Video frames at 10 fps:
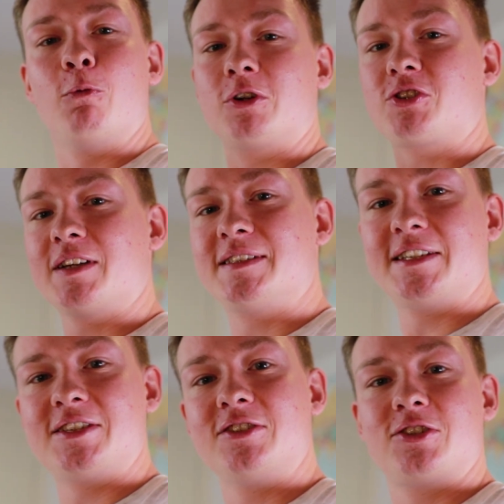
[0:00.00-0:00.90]
what
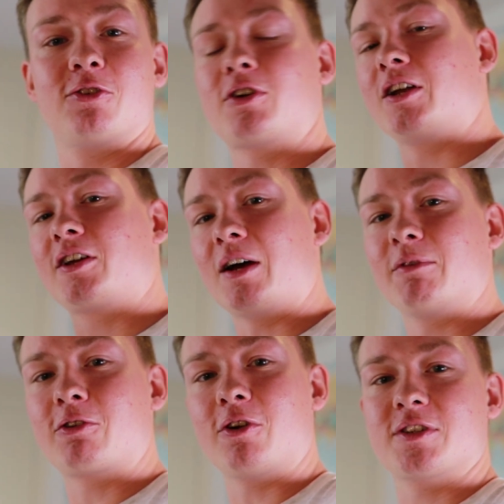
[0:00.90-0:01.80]
transitions you're going to
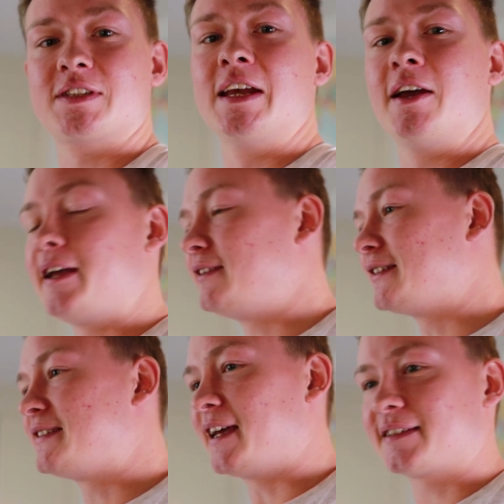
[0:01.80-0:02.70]
come across in
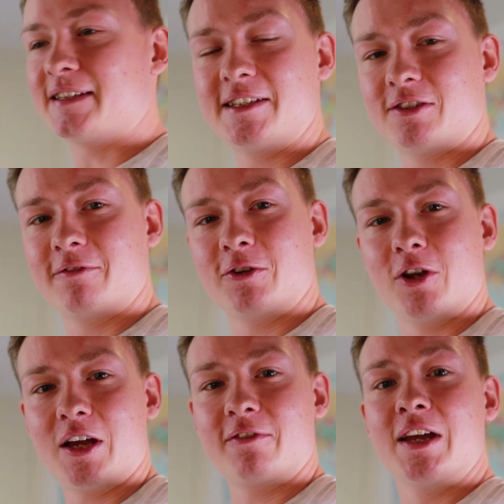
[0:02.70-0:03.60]
this next season of
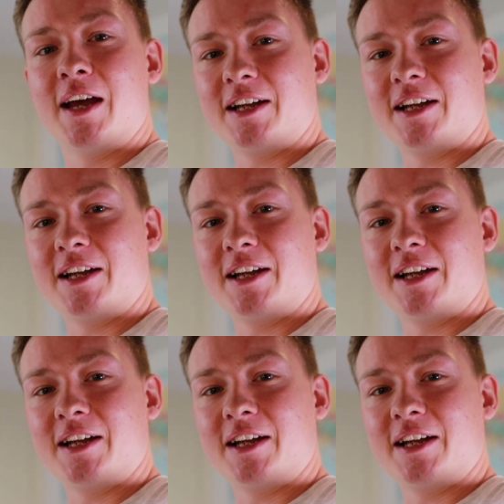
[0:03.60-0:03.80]
your life.